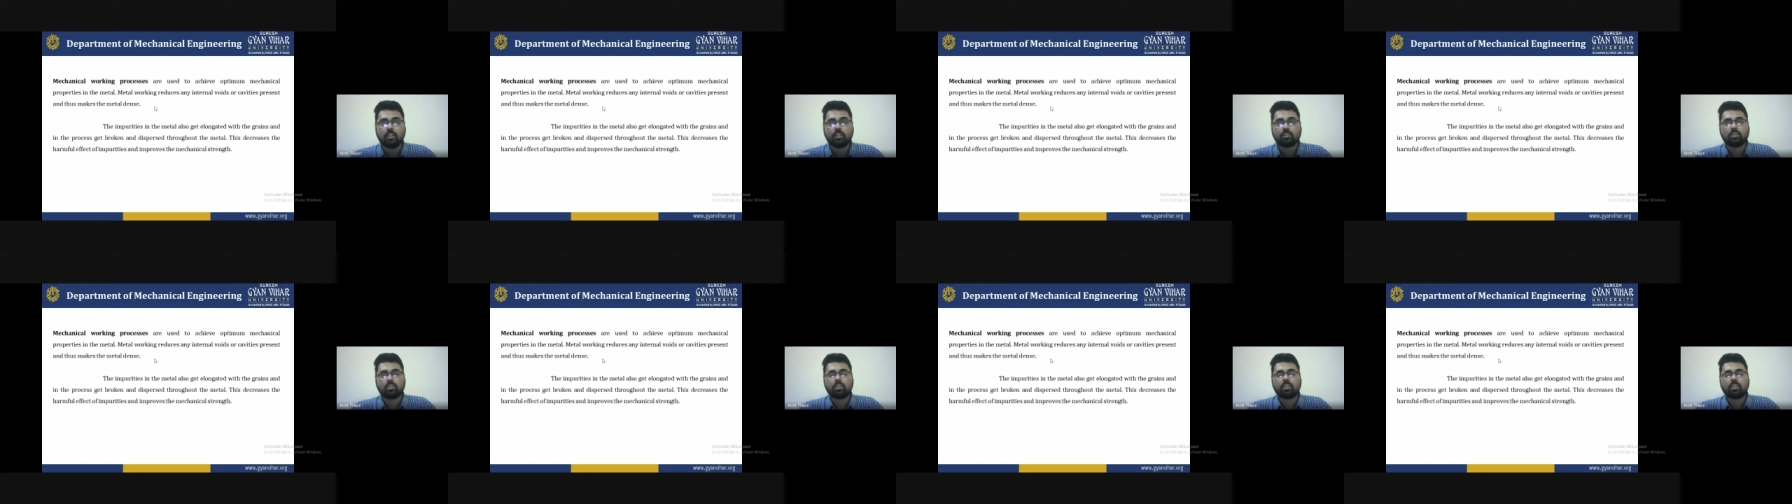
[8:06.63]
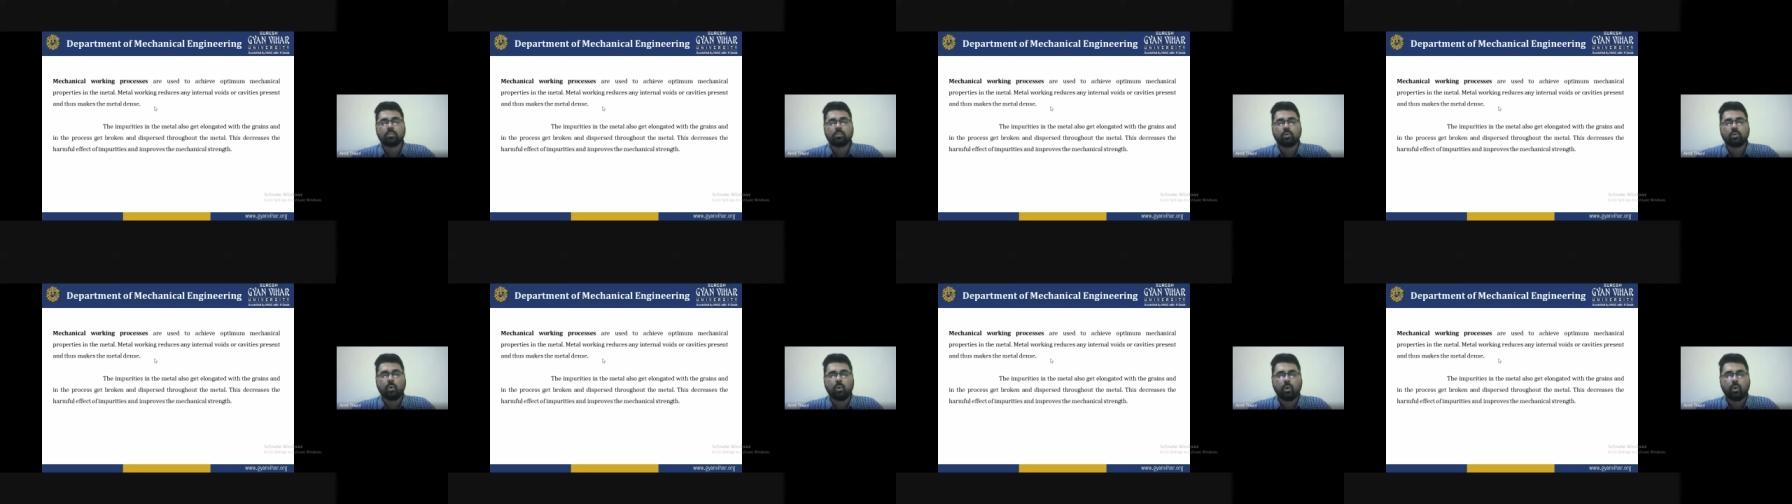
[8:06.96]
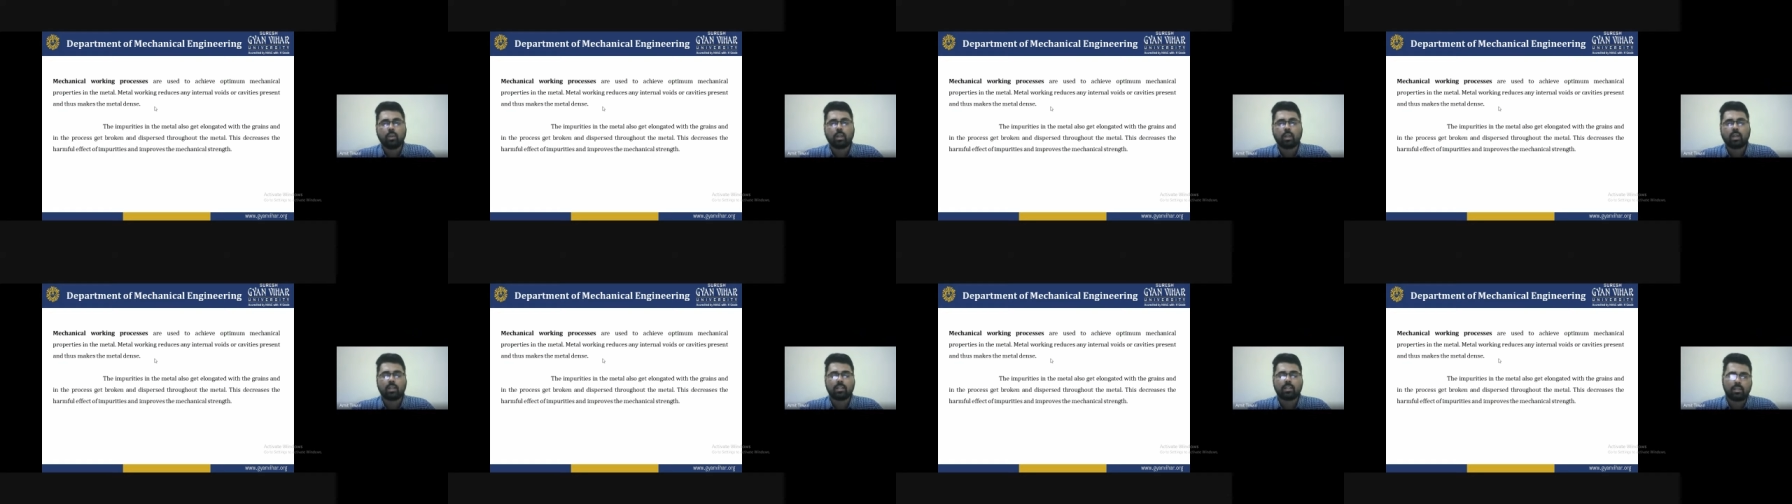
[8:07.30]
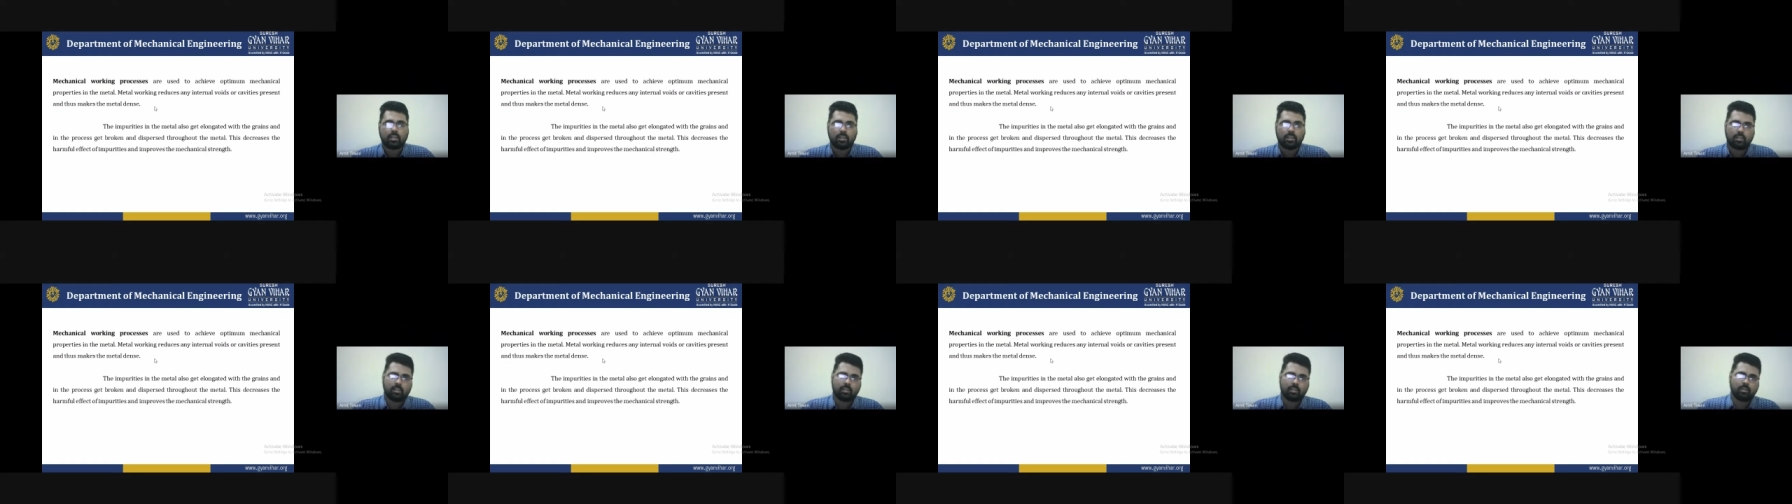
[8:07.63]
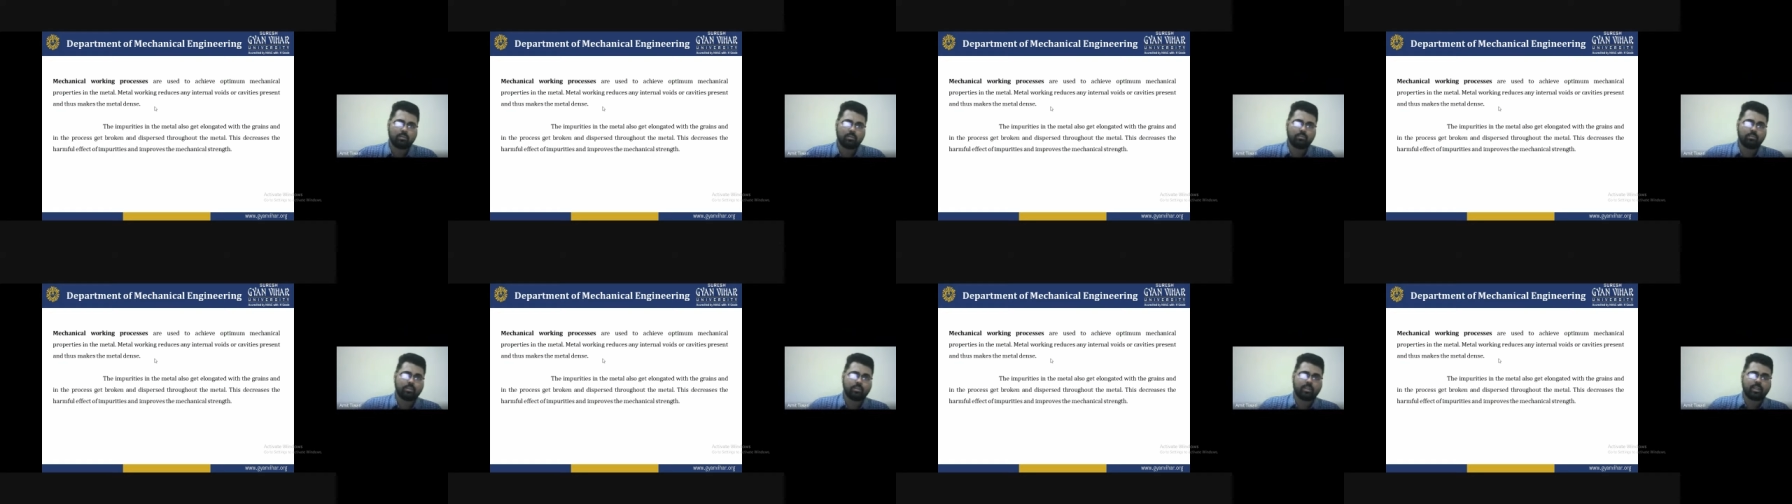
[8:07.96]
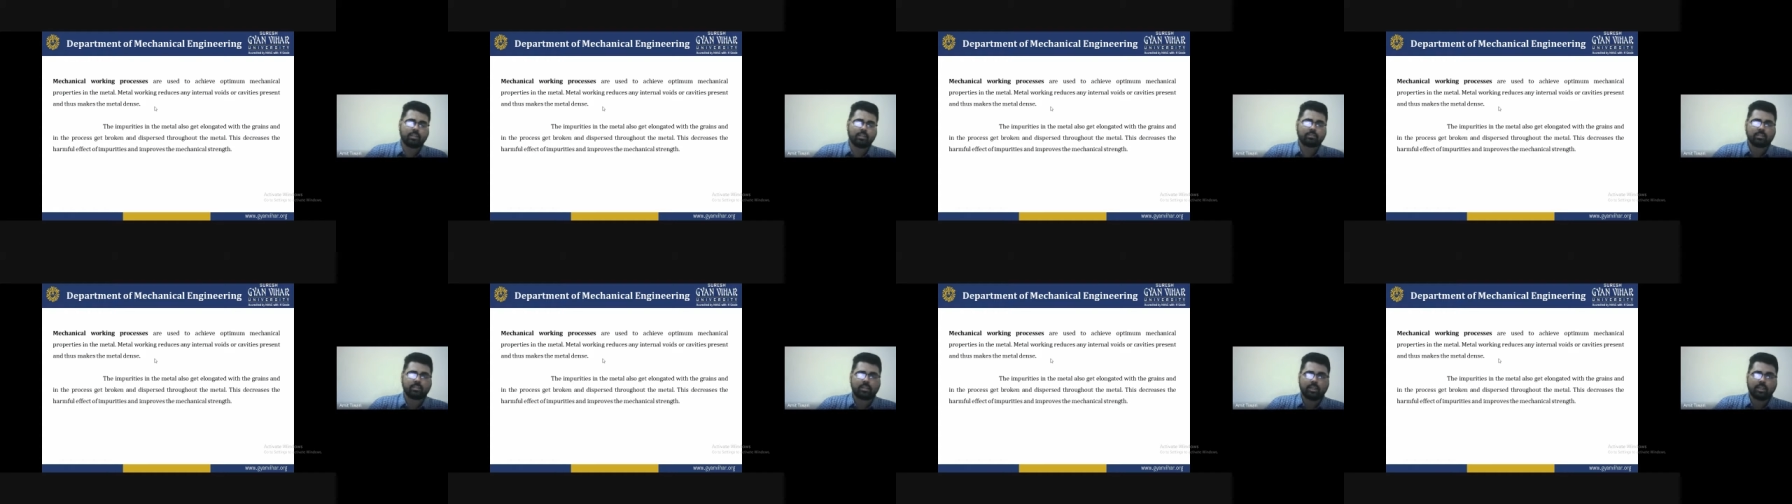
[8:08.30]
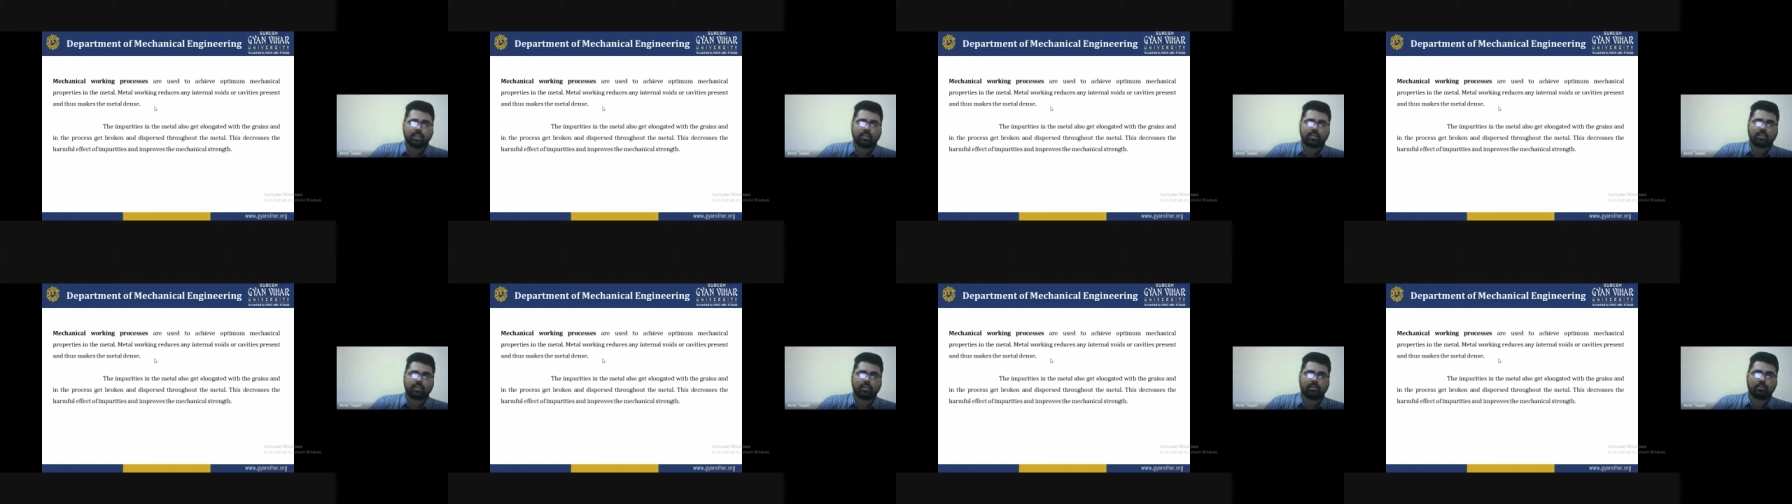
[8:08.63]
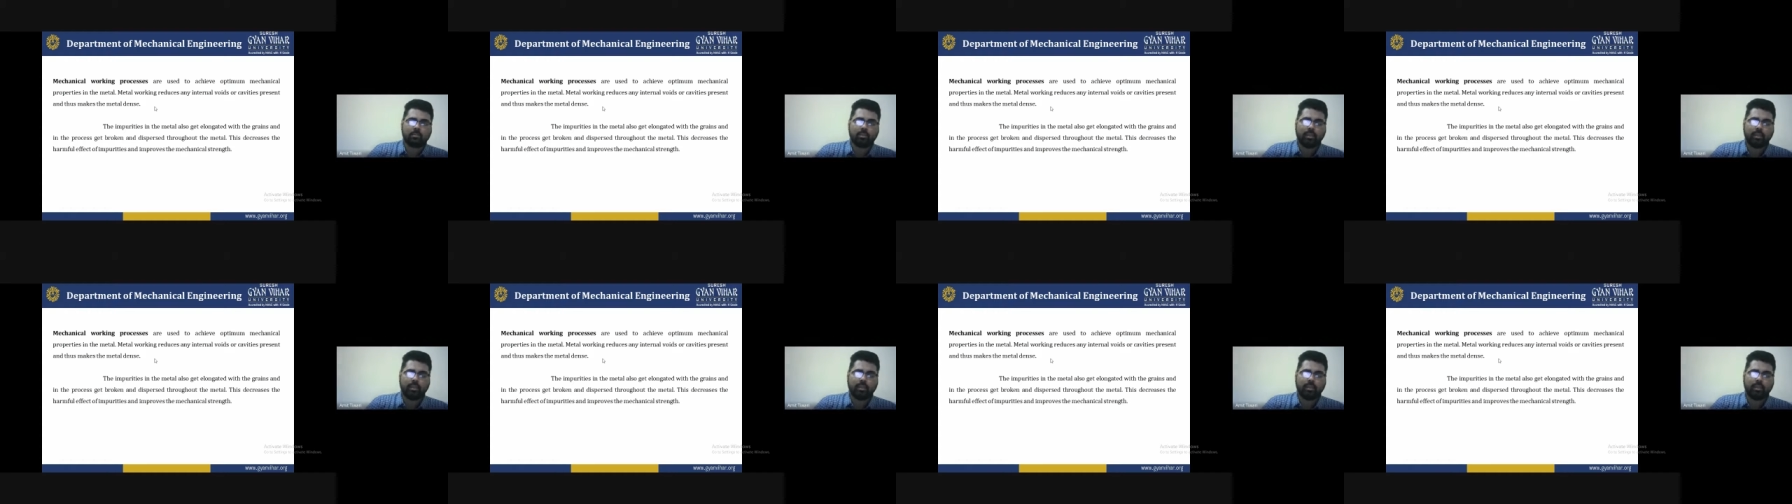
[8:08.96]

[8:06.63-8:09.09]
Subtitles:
So these all are the, we can say that